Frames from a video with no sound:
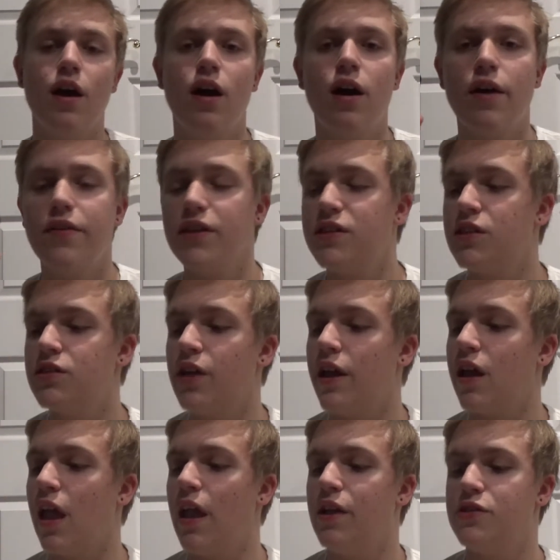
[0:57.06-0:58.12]
uh, this is
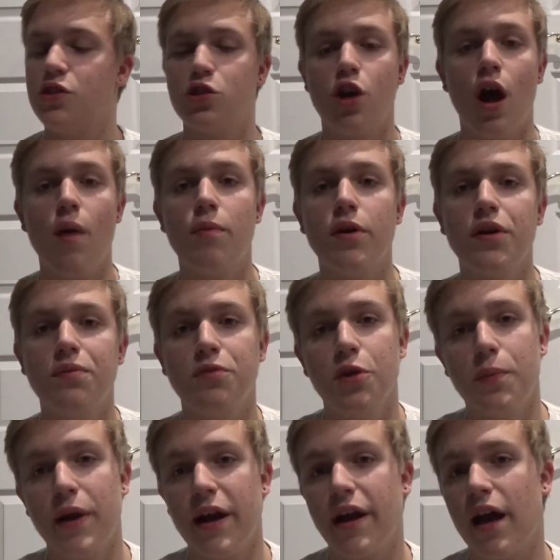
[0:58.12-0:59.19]
like a strawberry,
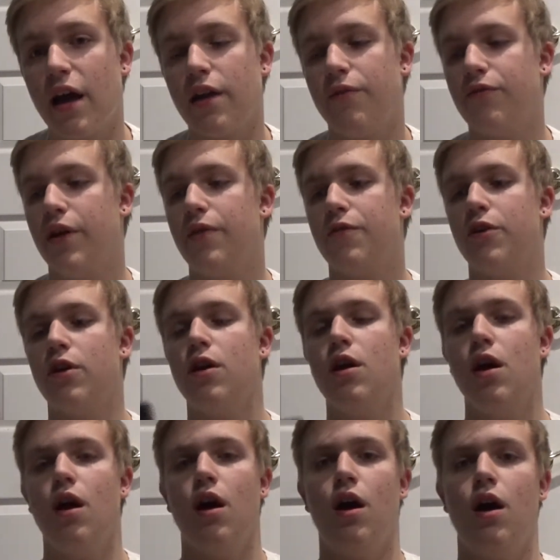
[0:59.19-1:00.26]
blueberry kind of flavor.
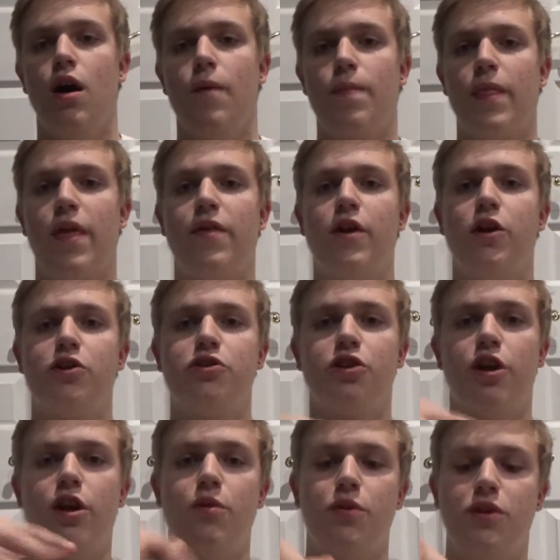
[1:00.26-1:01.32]
Um, and then I'll
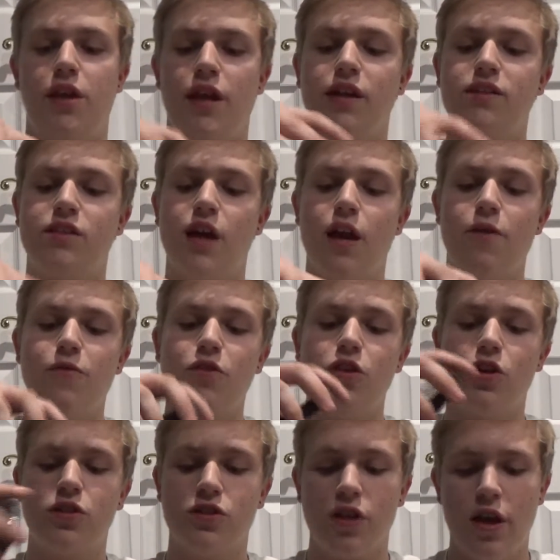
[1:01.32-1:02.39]
show you what the inside of it
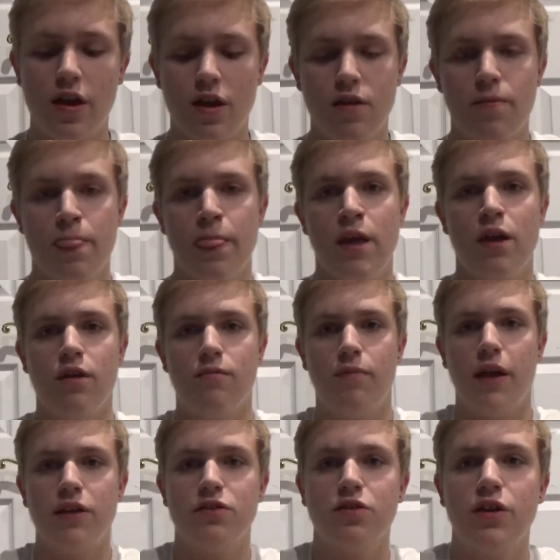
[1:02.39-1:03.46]
looks like.
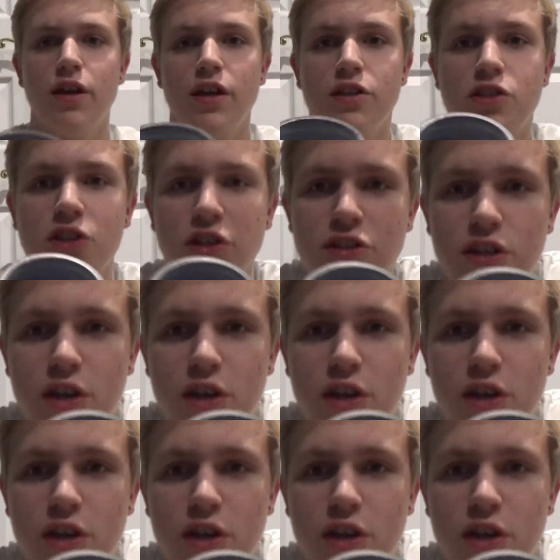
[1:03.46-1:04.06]
Basically, it's just